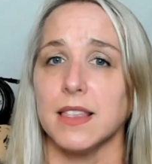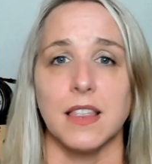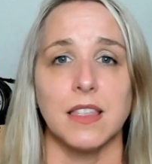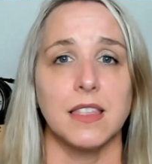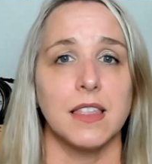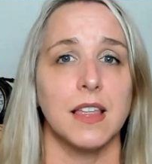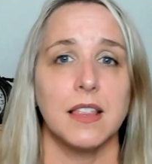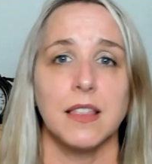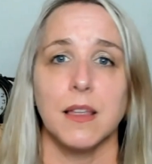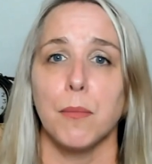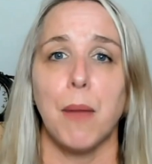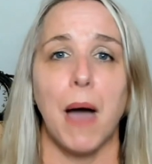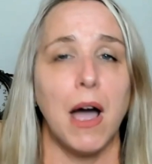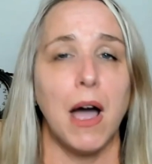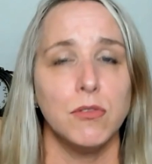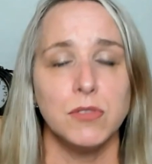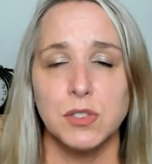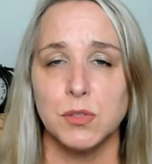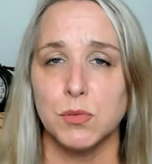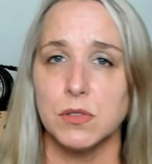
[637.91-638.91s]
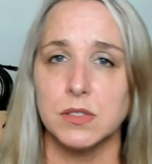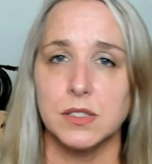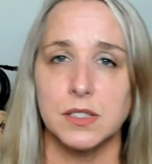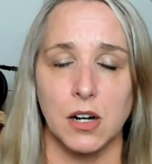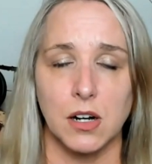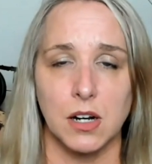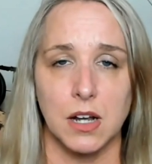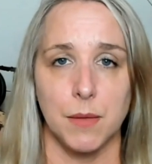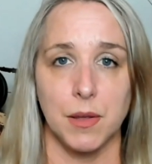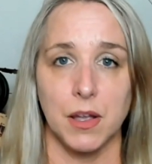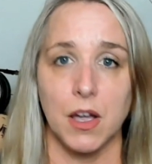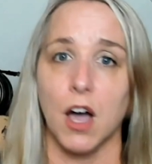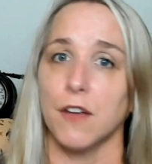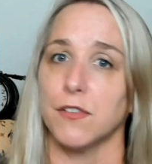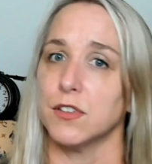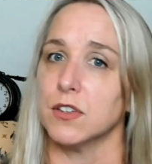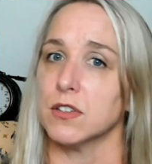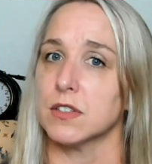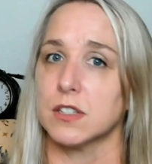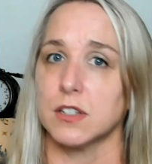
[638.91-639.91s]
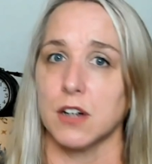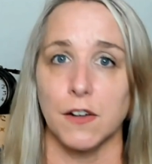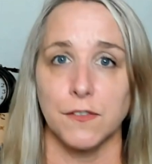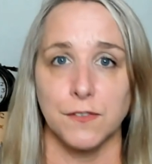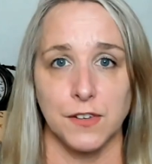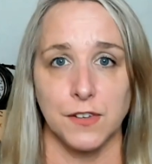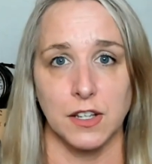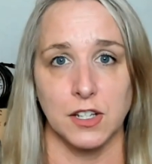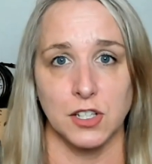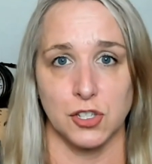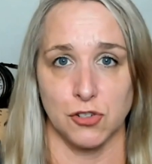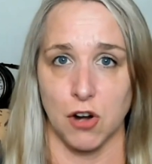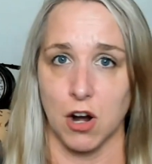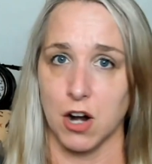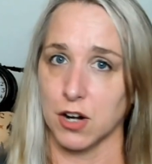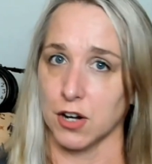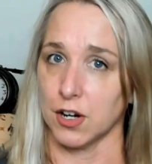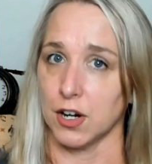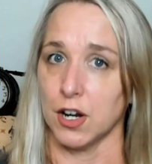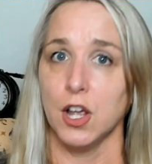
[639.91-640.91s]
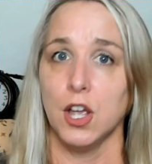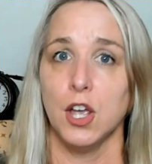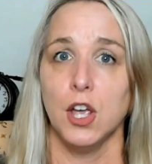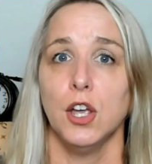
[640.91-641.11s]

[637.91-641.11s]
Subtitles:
The pounds will start coming off. You'll start feeling stronger.